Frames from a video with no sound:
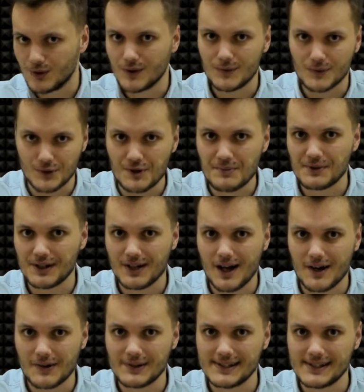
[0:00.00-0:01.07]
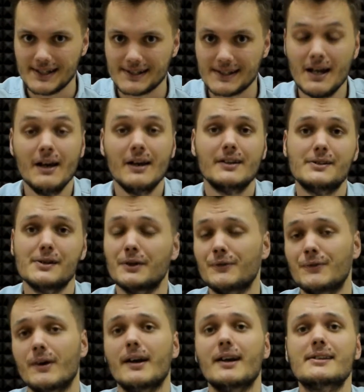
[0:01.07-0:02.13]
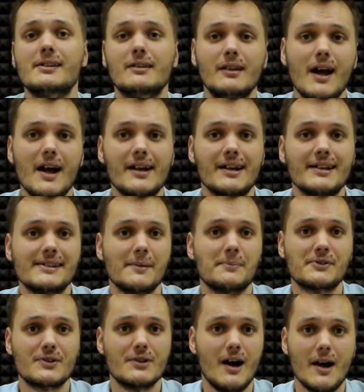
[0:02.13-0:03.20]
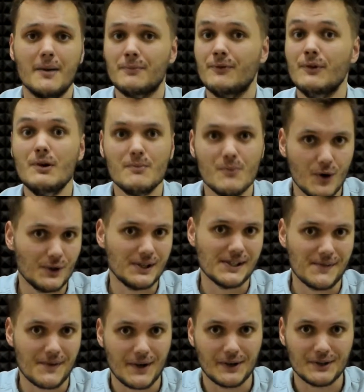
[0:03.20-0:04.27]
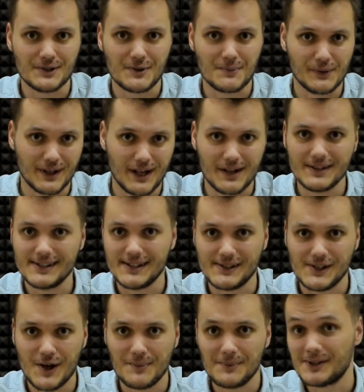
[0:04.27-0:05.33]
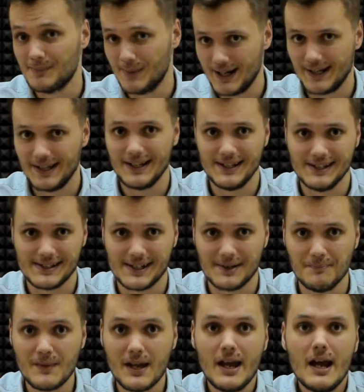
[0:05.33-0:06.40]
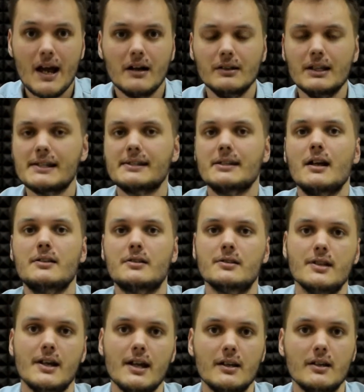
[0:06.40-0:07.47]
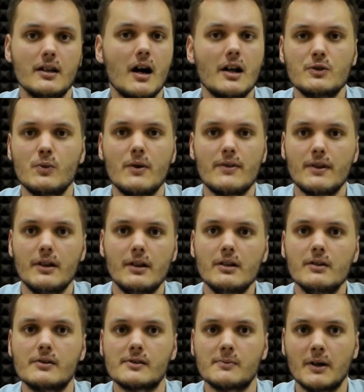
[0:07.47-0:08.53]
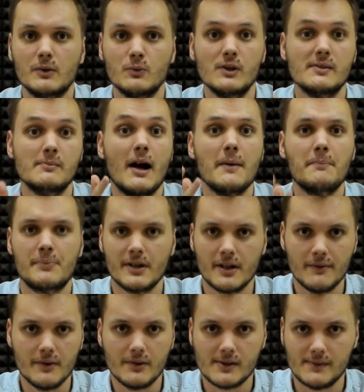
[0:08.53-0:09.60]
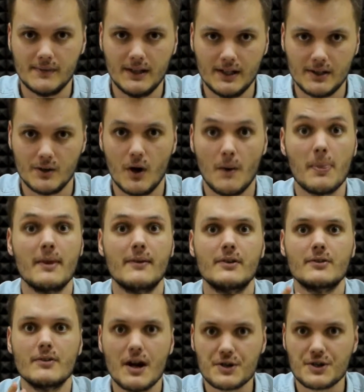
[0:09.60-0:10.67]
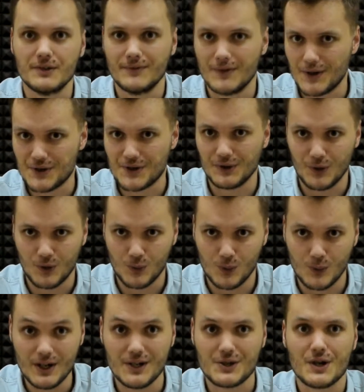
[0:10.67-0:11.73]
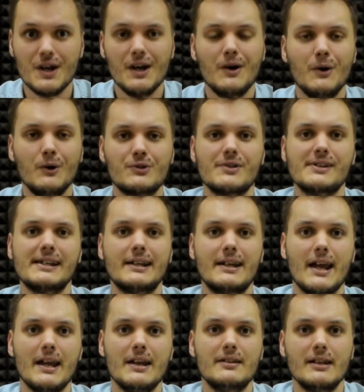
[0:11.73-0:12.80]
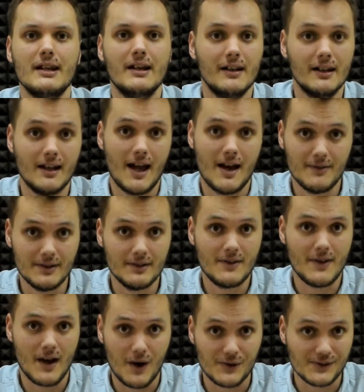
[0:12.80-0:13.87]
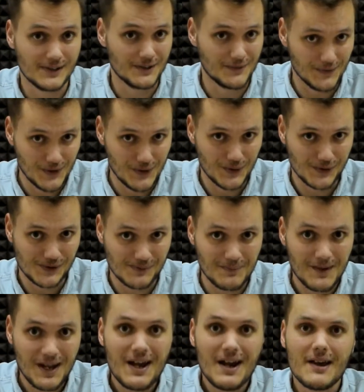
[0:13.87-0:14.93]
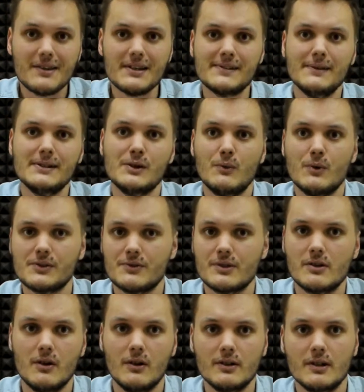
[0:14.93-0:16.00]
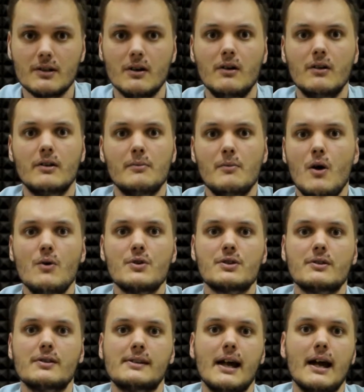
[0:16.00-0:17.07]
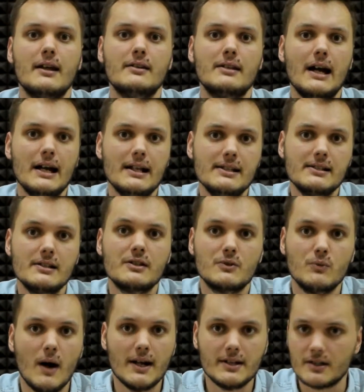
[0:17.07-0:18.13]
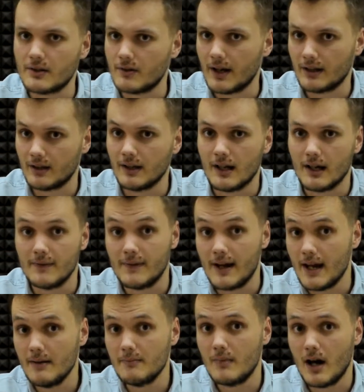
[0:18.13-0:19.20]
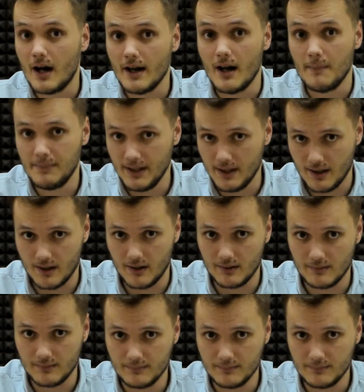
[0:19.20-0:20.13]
of cryptocurrencies. Don't forget to like and subscribe for more difficult cryptocurrency terms made easy. Let's start today not with the news, but with my previous video, the Russian version of which already gained 11,000 views. This video was recorded on emotions and I didn't quite correctly convey my opinion.